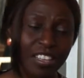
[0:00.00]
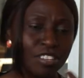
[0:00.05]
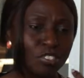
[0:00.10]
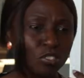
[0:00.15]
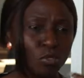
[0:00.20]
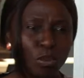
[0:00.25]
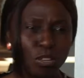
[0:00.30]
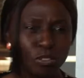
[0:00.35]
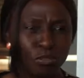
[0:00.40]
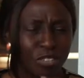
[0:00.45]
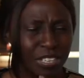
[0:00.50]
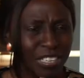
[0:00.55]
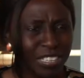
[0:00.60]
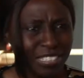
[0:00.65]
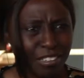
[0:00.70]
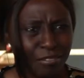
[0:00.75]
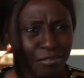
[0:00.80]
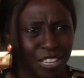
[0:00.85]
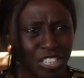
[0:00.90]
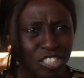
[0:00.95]
So we're doing
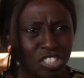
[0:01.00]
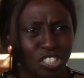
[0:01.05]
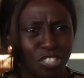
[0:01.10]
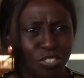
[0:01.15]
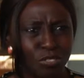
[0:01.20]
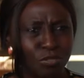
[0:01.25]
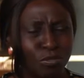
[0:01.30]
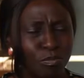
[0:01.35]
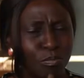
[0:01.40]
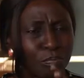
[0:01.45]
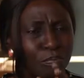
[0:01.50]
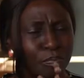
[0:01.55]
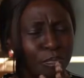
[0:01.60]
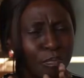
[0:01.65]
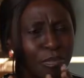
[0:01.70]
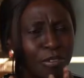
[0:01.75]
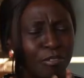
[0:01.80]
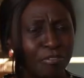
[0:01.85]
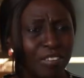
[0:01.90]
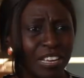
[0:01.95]
interventions to
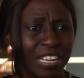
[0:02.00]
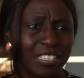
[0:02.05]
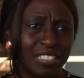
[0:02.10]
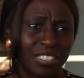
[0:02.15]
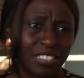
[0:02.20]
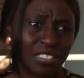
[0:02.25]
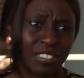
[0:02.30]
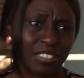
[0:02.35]
prevent